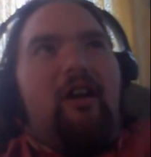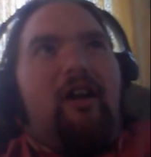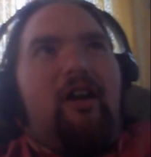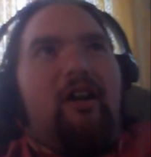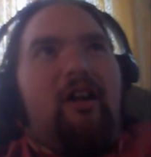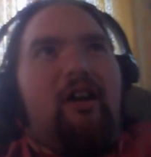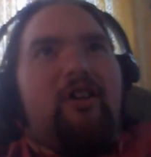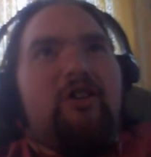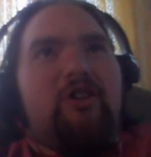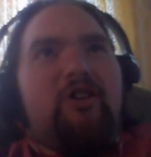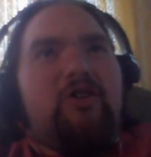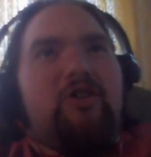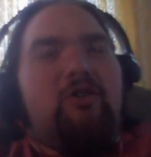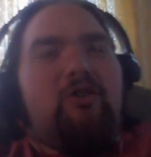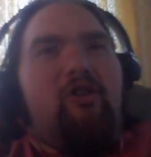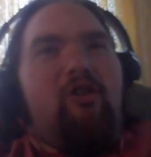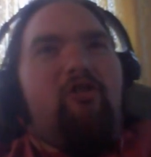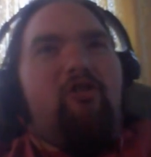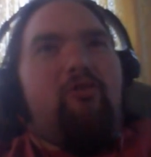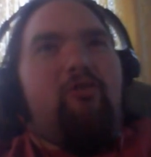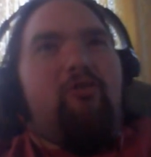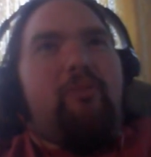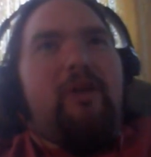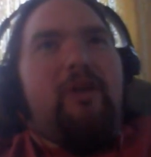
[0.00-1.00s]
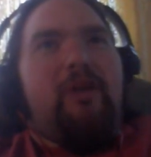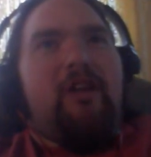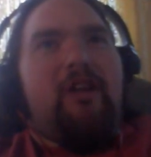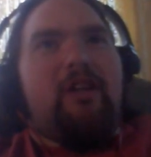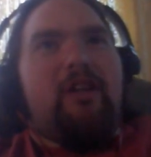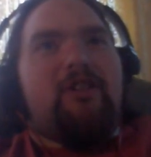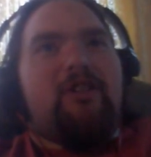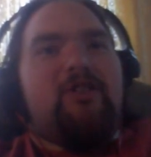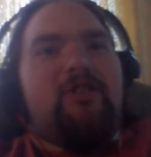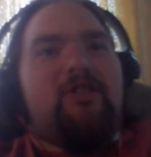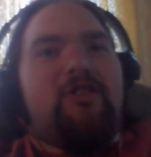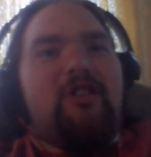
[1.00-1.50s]
Could you have
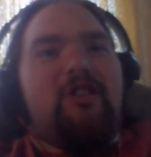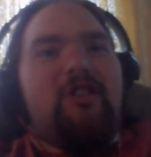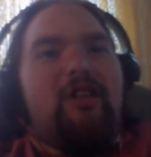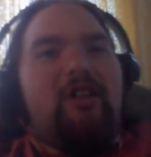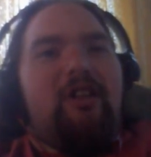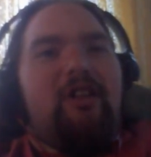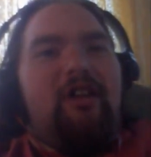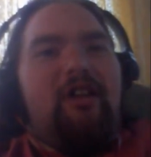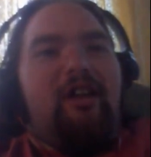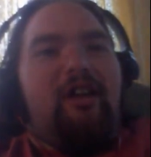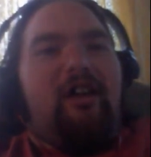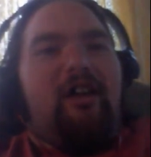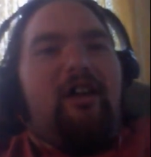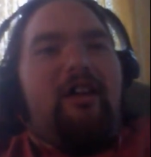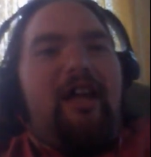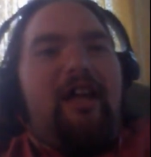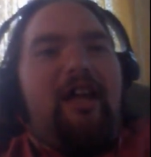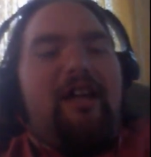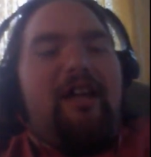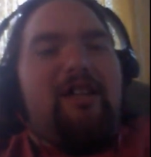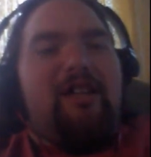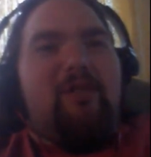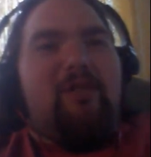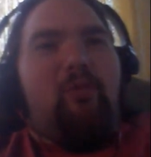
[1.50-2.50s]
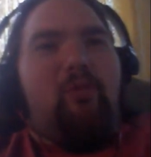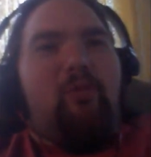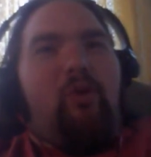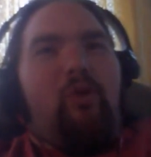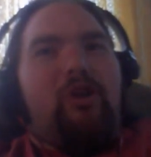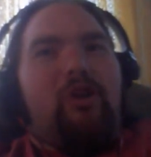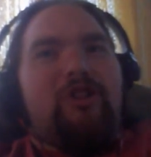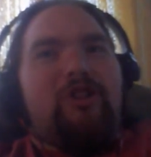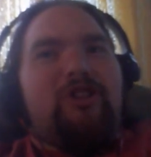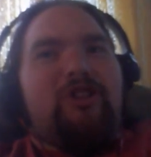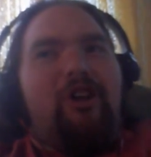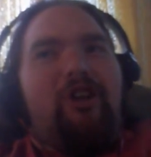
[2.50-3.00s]
picked an any
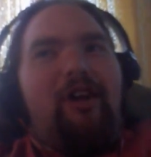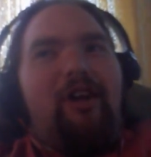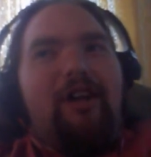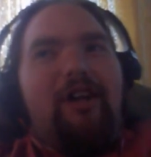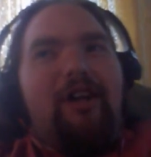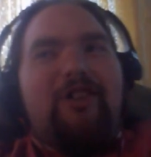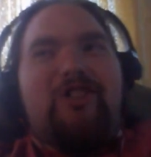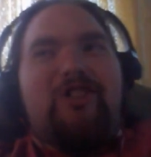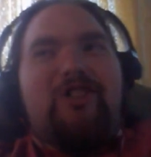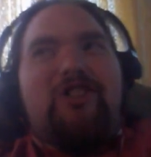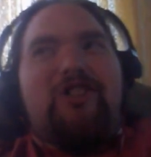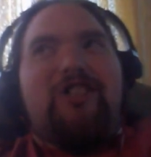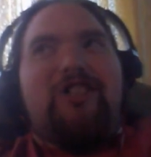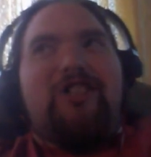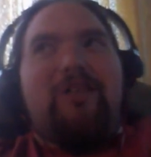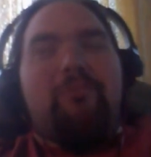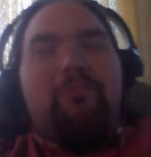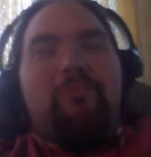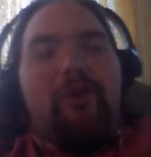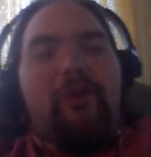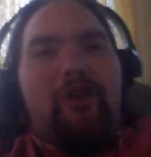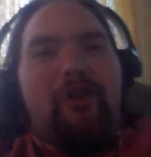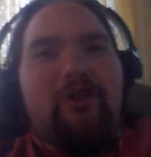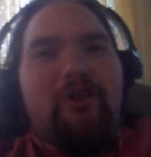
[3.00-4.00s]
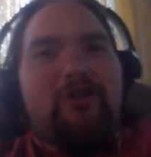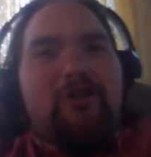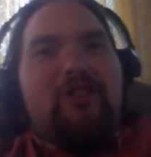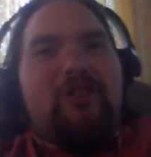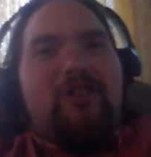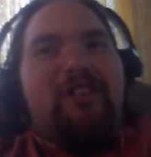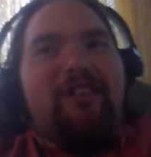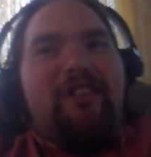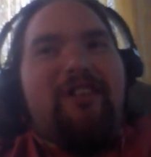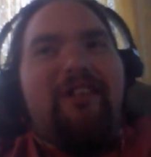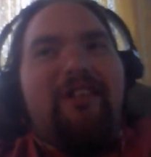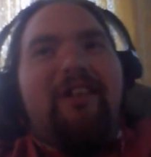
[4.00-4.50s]
more dog shit
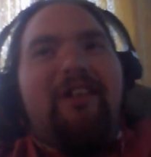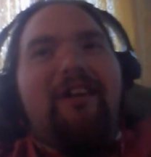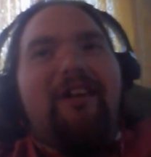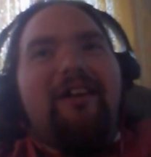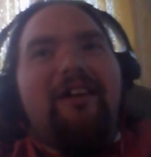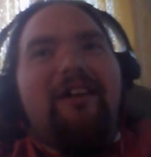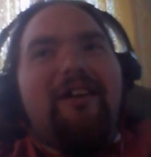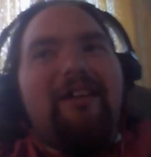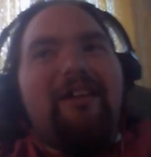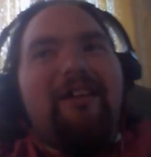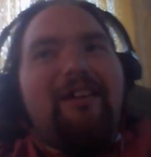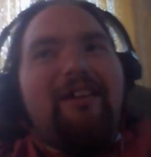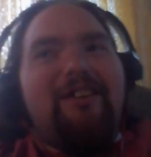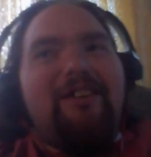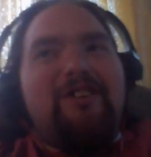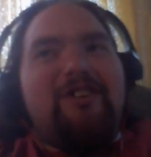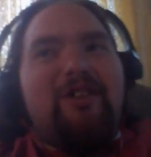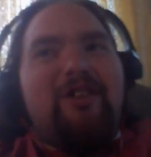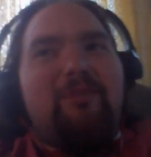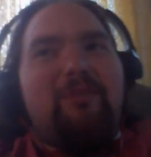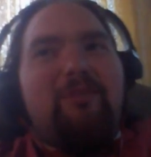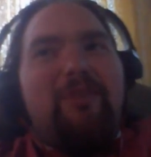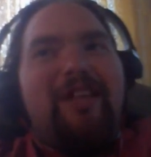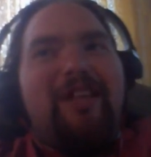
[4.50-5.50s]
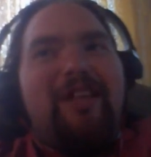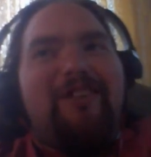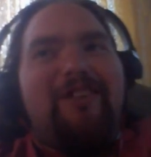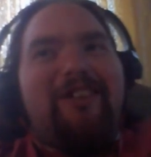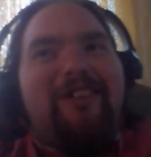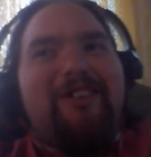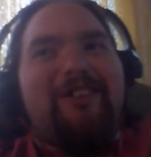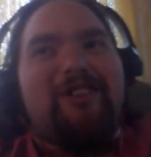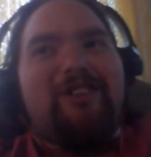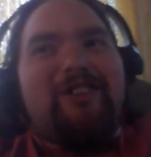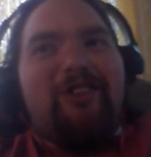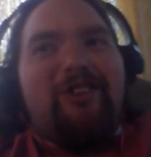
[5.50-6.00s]
person to be
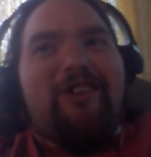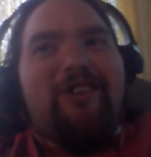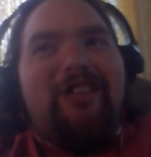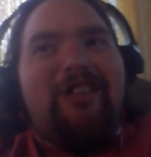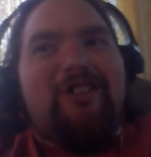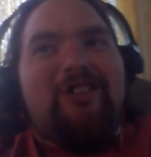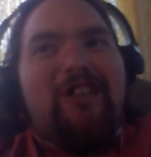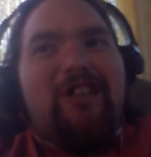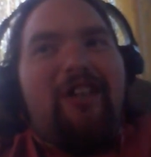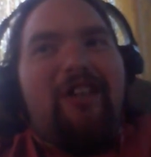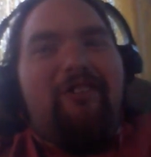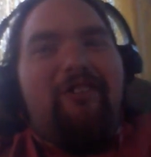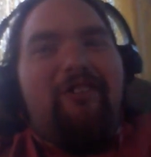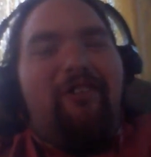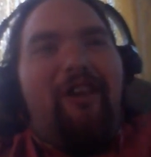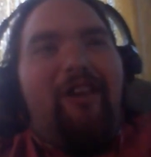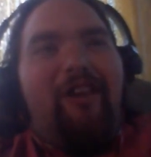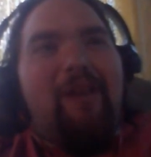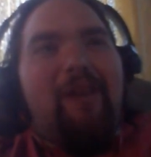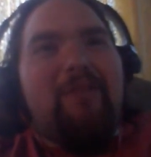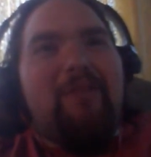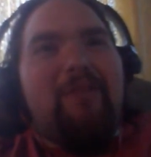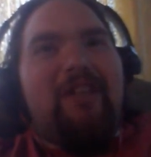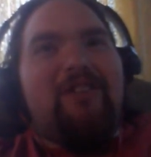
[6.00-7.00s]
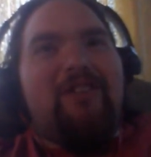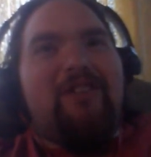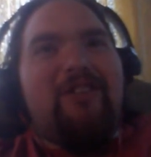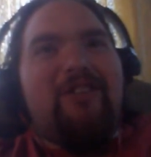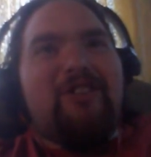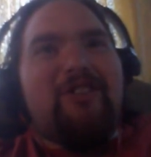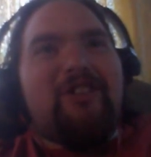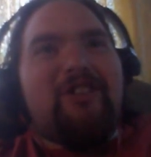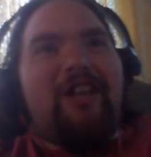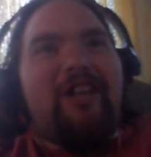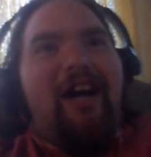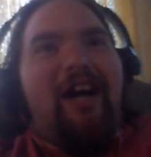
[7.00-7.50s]
the Attorney General? I mean,
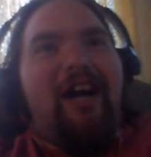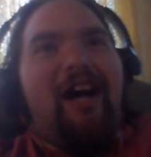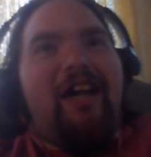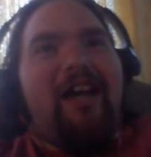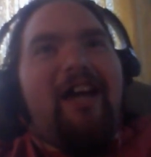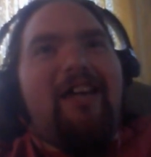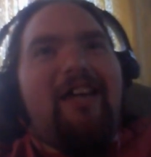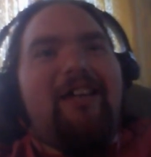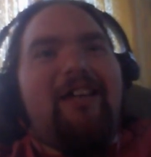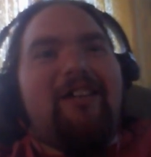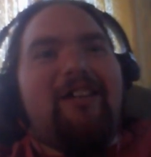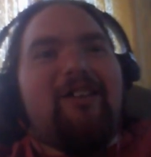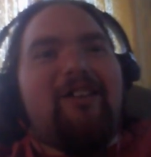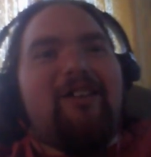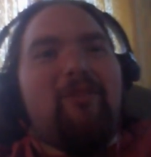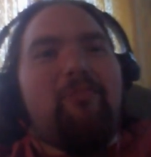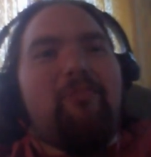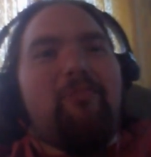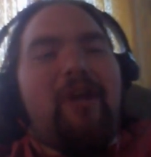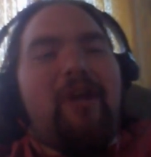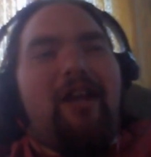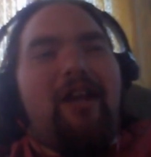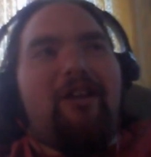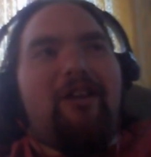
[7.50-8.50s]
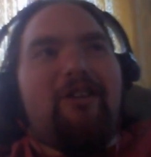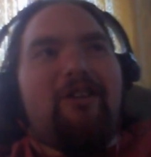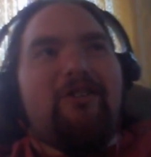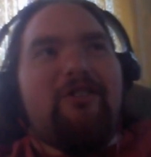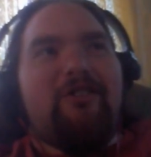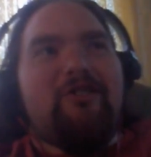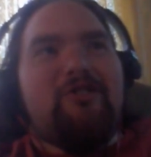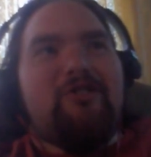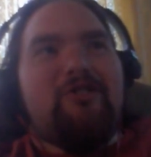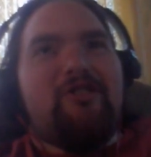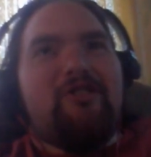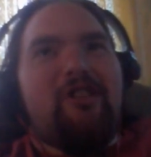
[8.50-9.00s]
this guy
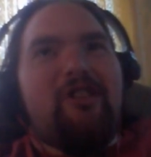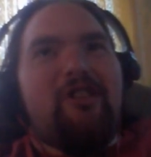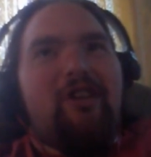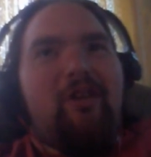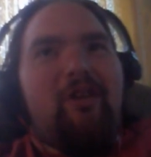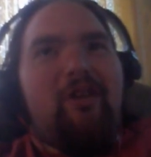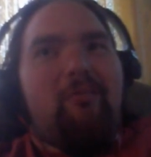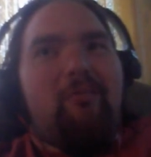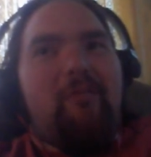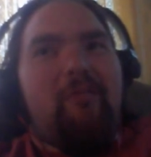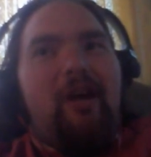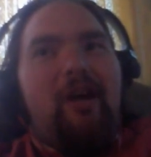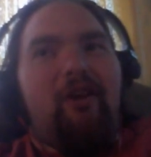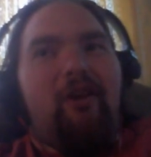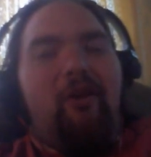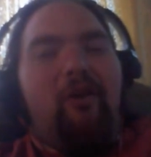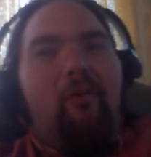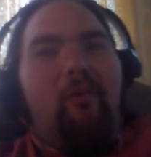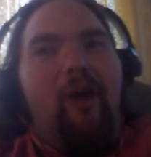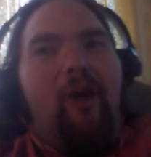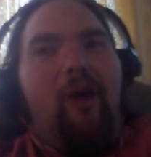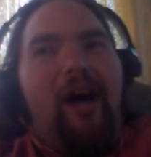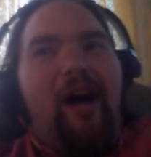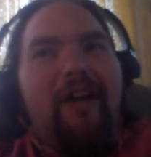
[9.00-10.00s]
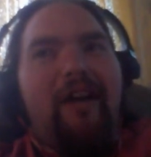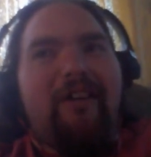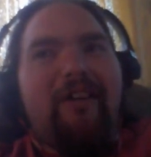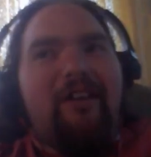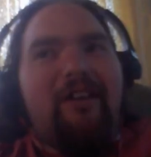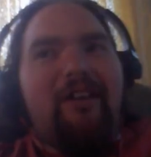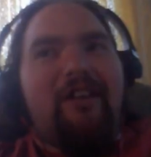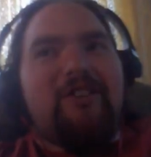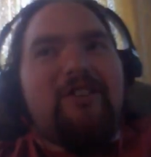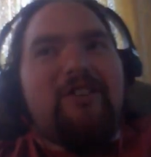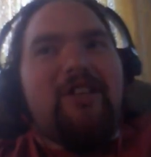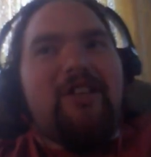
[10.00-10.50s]
compares
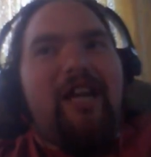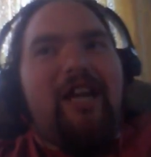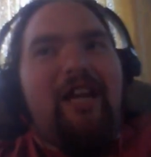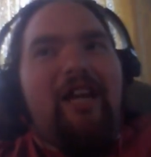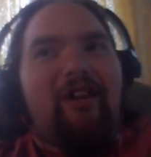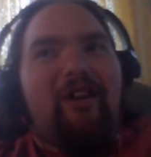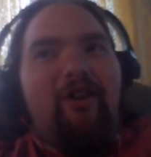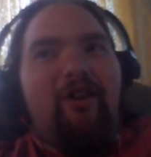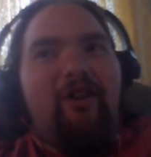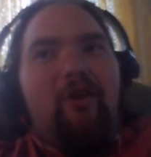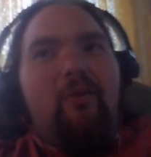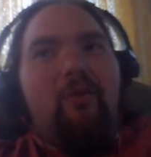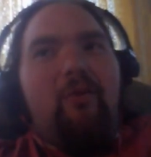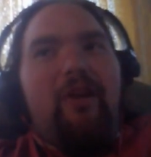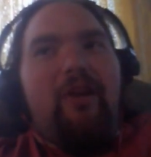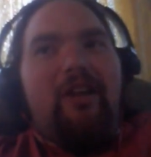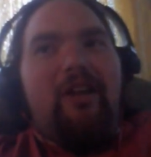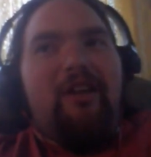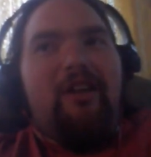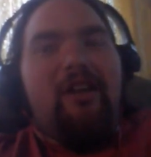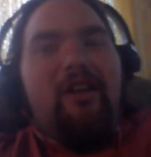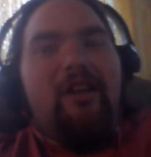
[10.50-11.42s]
marijuana to heroin.